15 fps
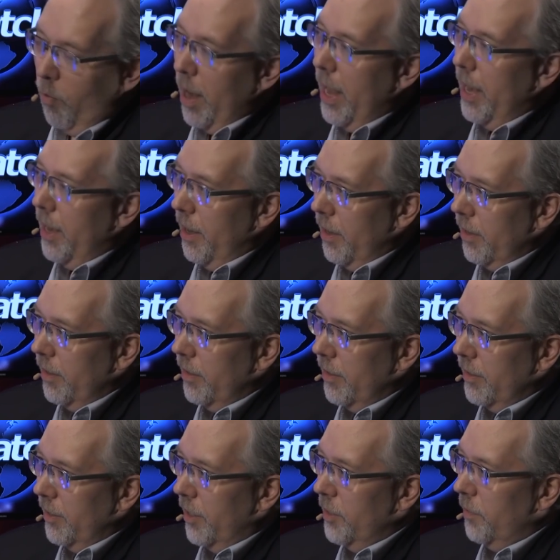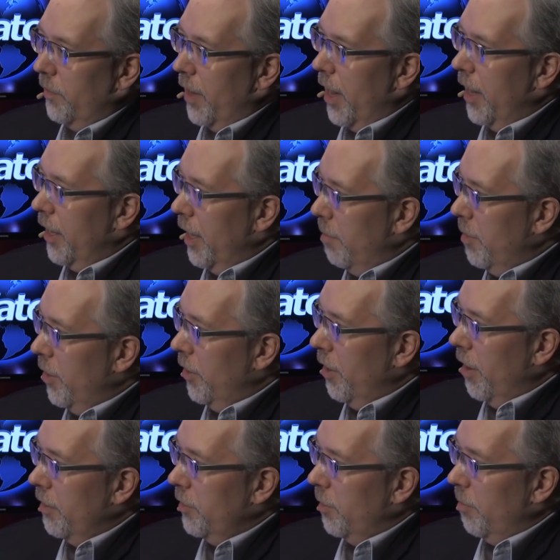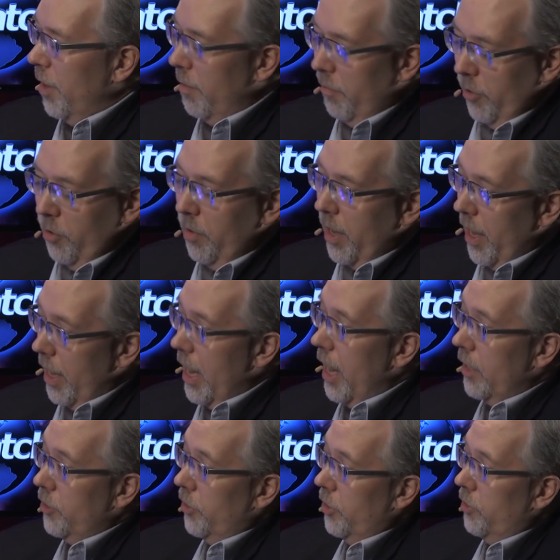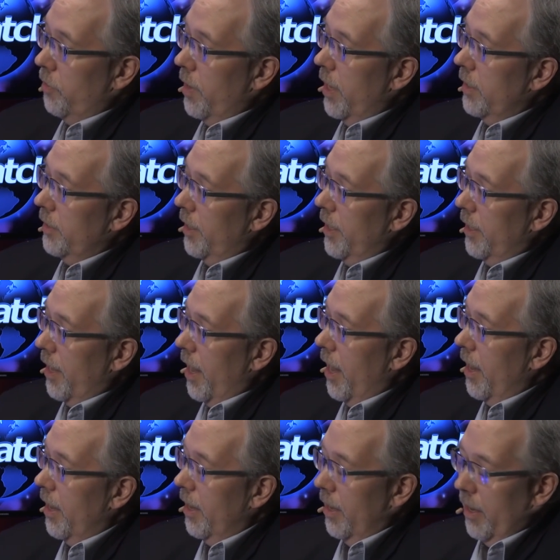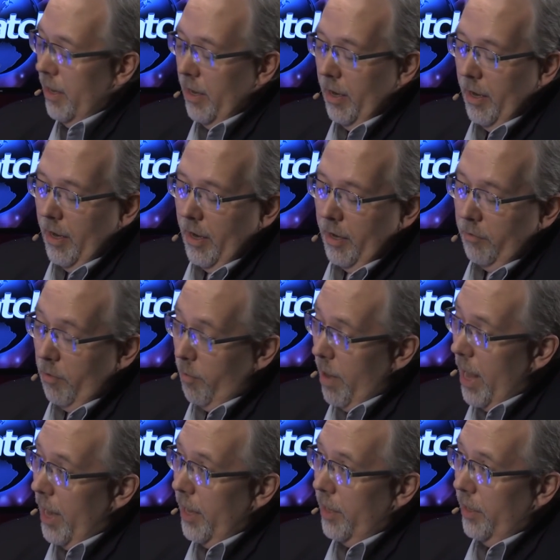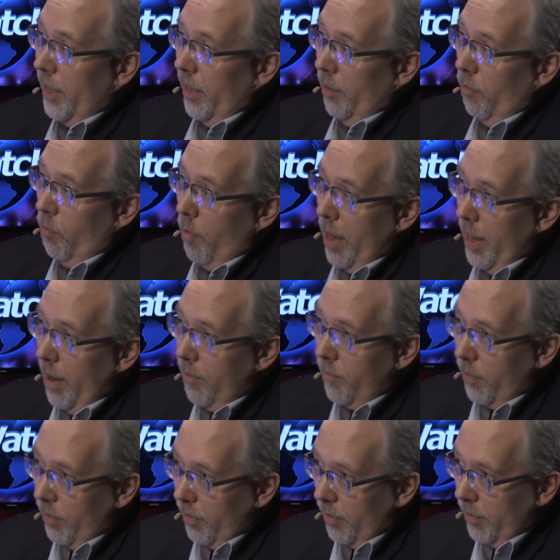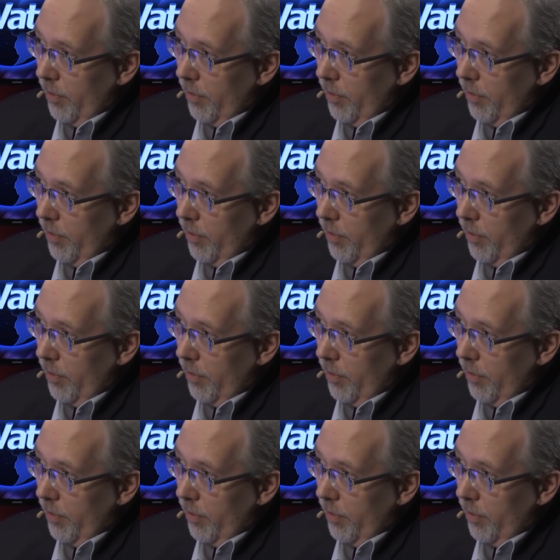when the sons of God came into the daughters of men. But you can actually translate that grammatically whenever.